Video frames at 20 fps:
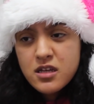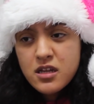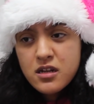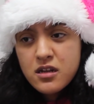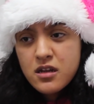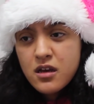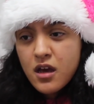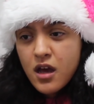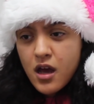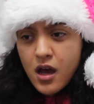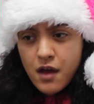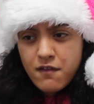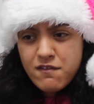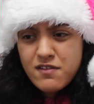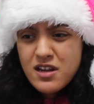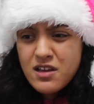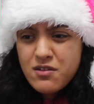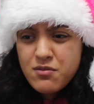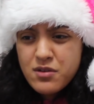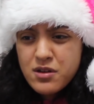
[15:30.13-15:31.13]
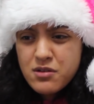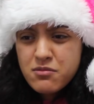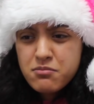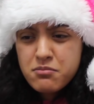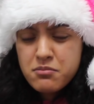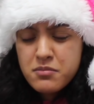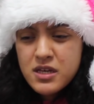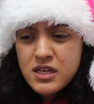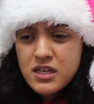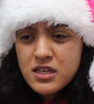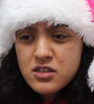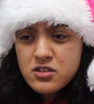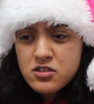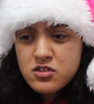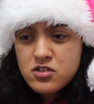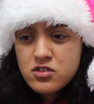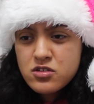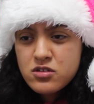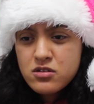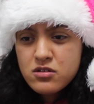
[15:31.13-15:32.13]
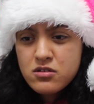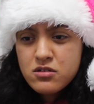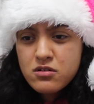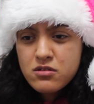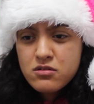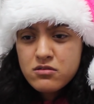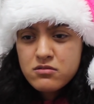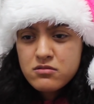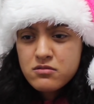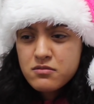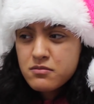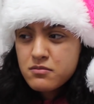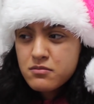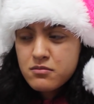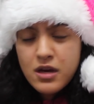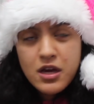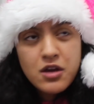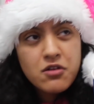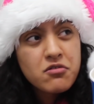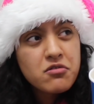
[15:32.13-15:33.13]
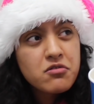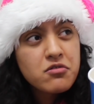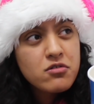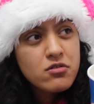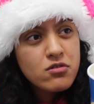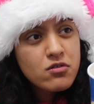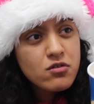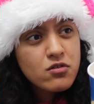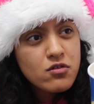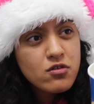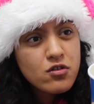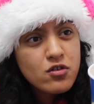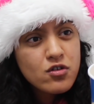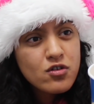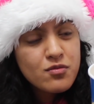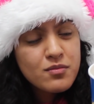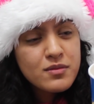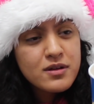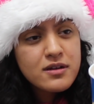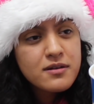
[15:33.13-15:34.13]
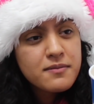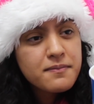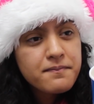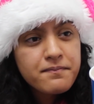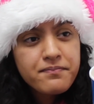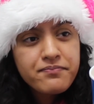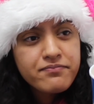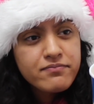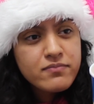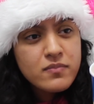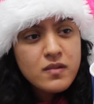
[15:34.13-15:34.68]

and I will even miss, you know, my room and,